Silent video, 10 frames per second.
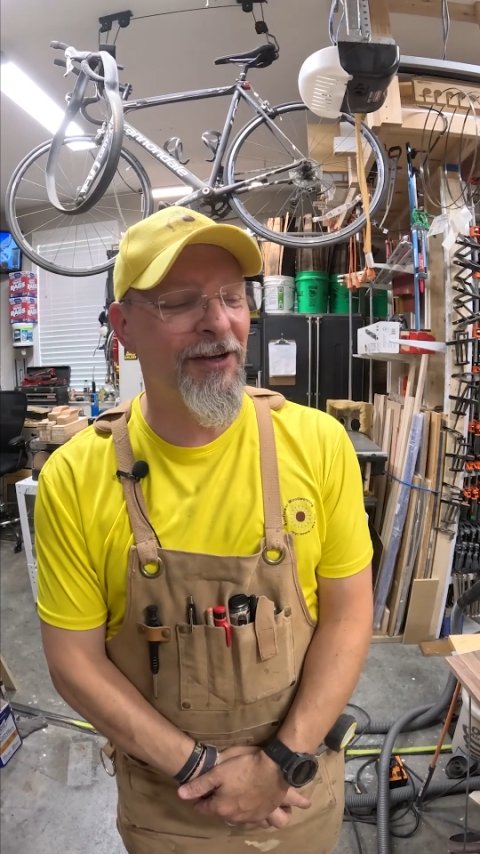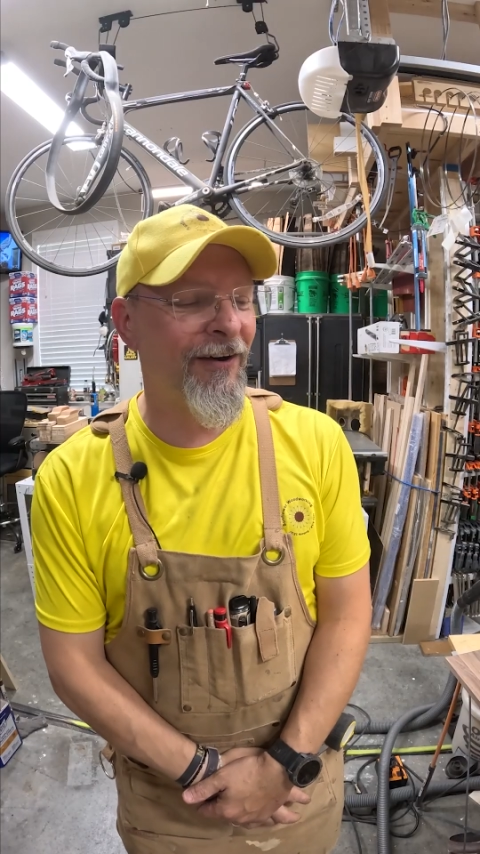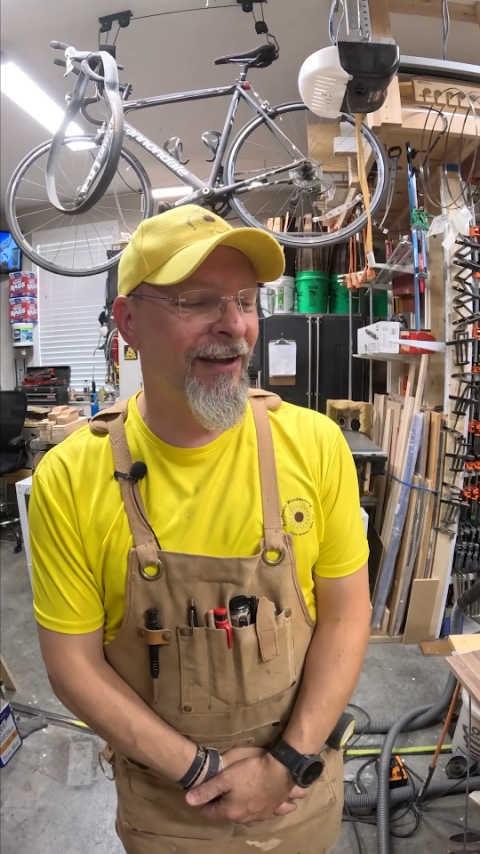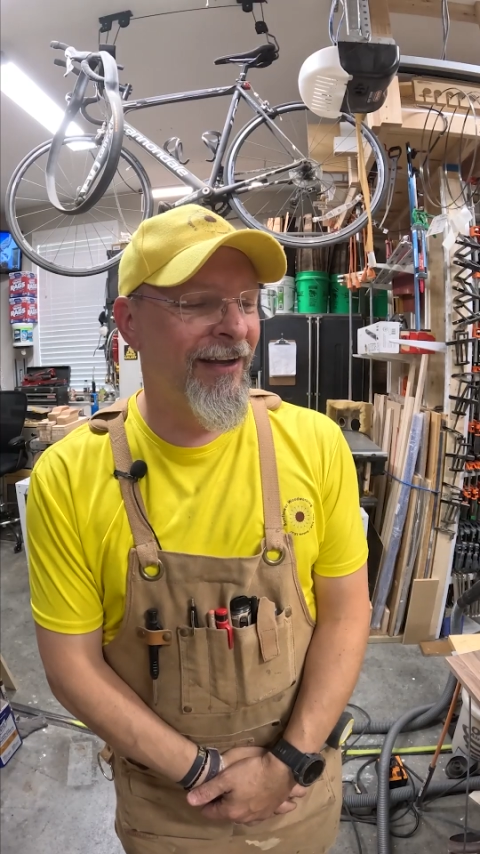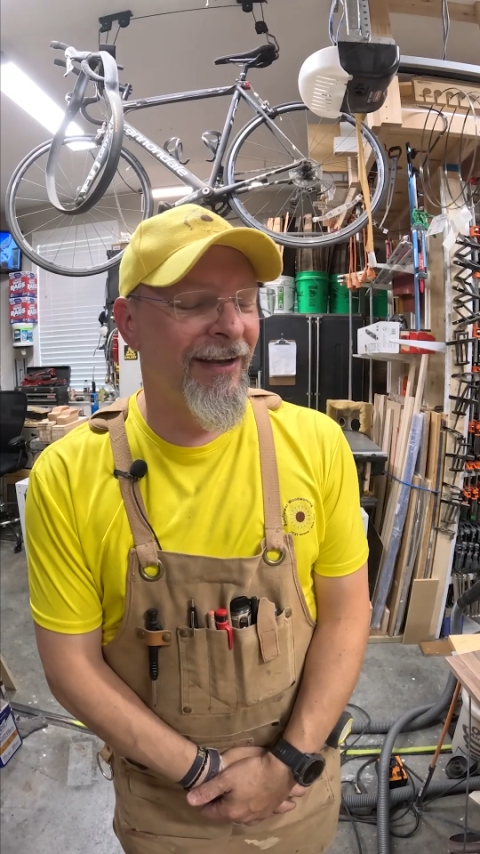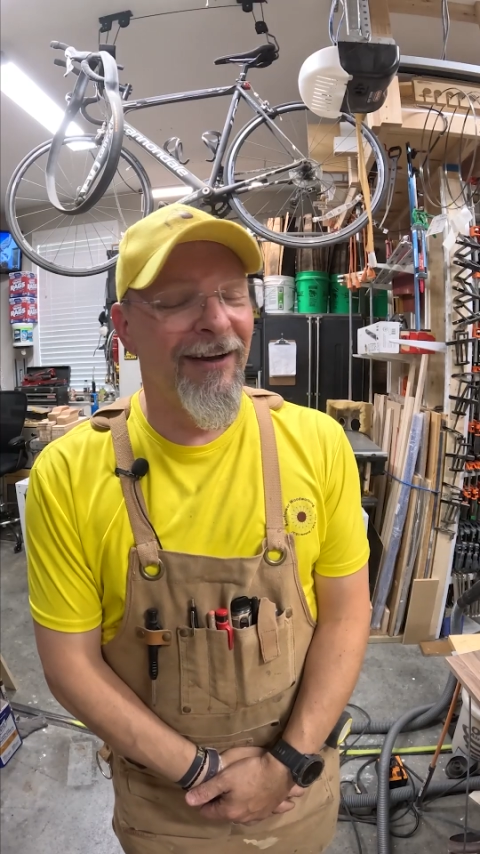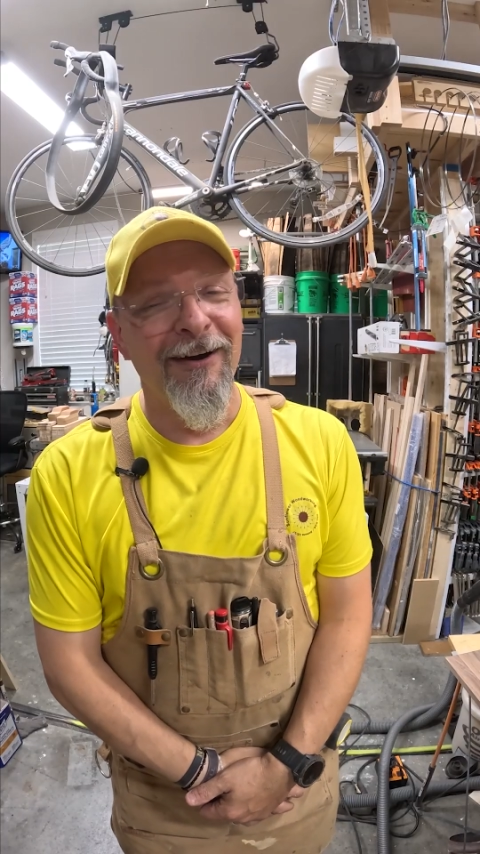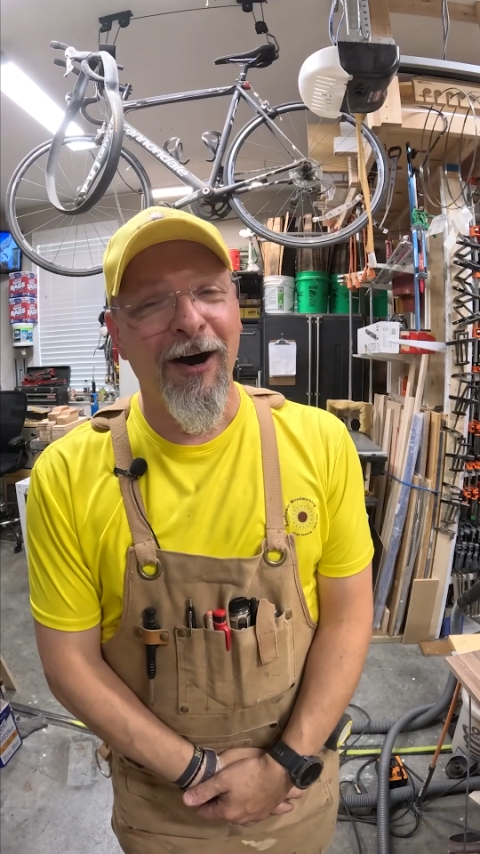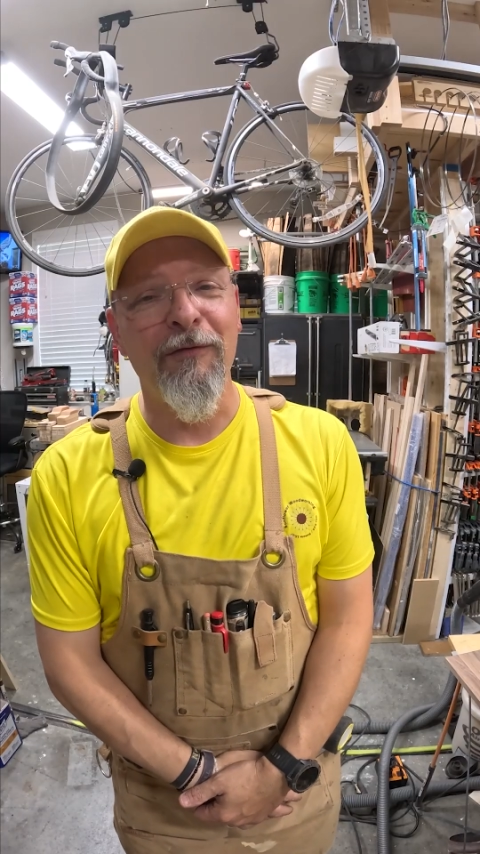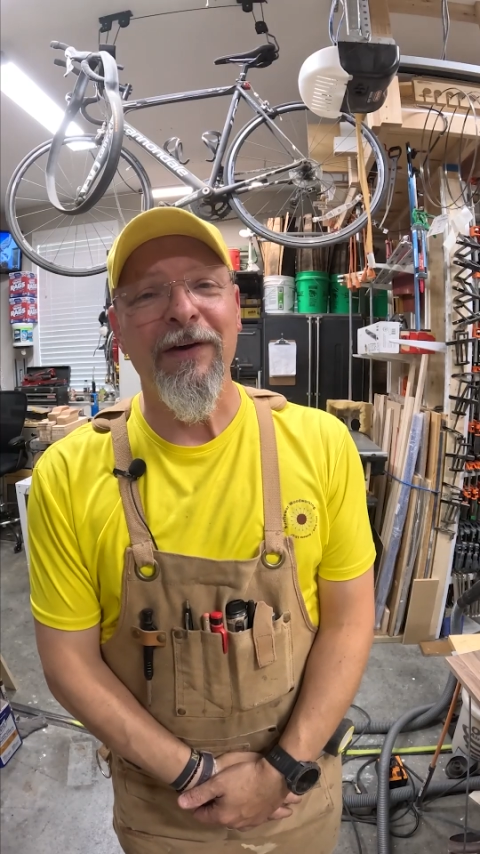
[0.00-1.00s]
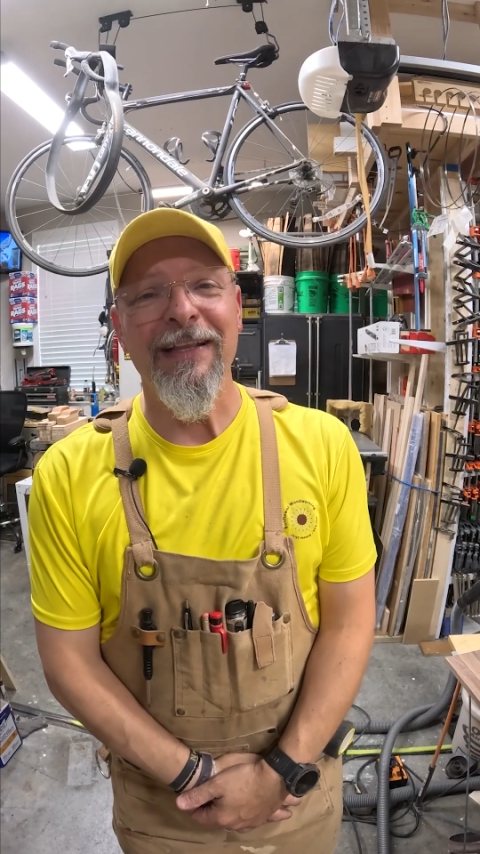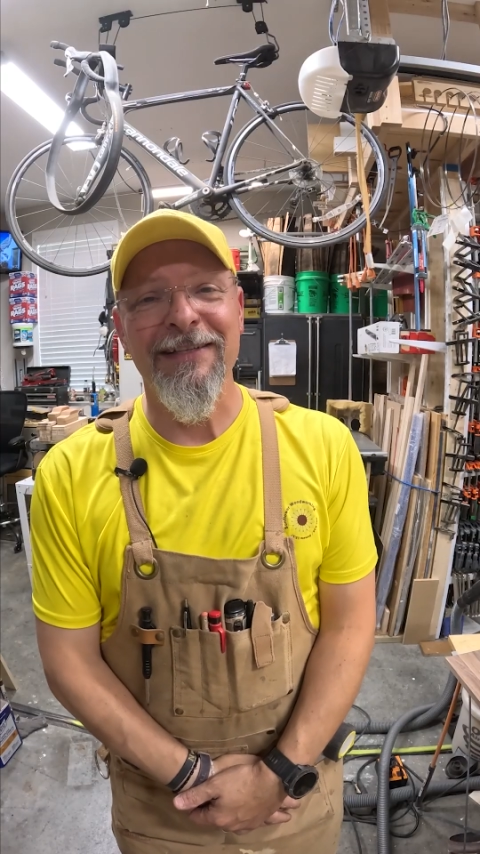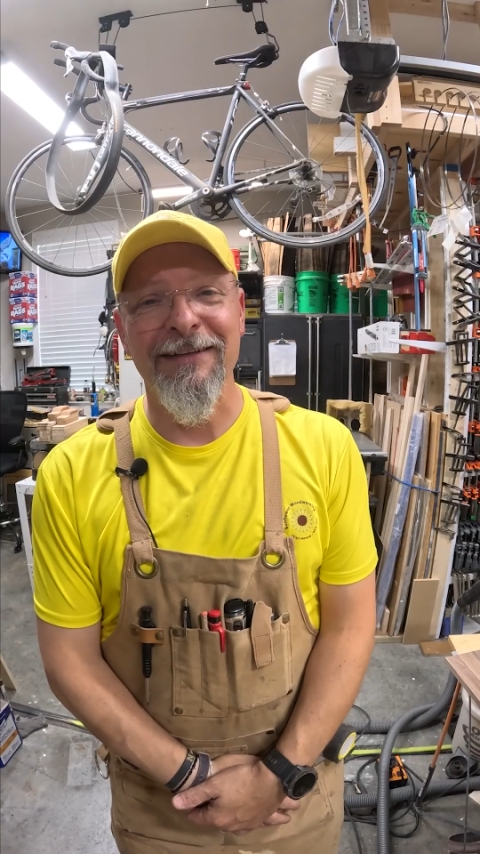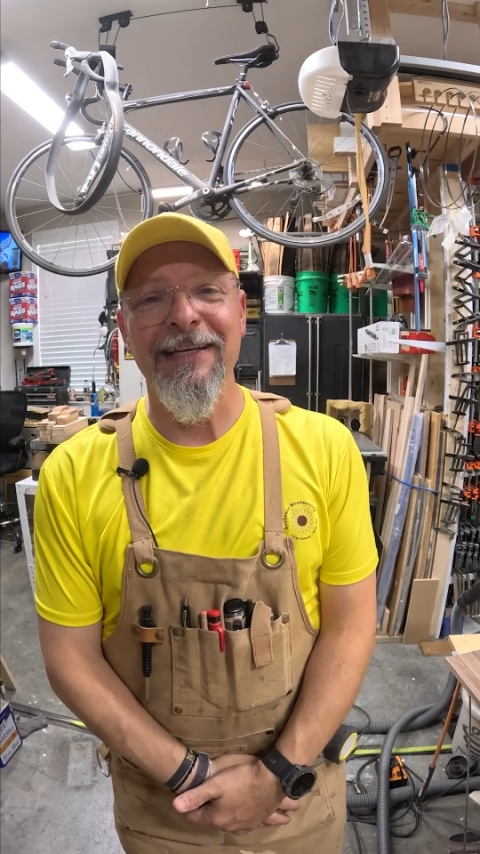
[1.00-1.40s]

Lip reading: So hopefully this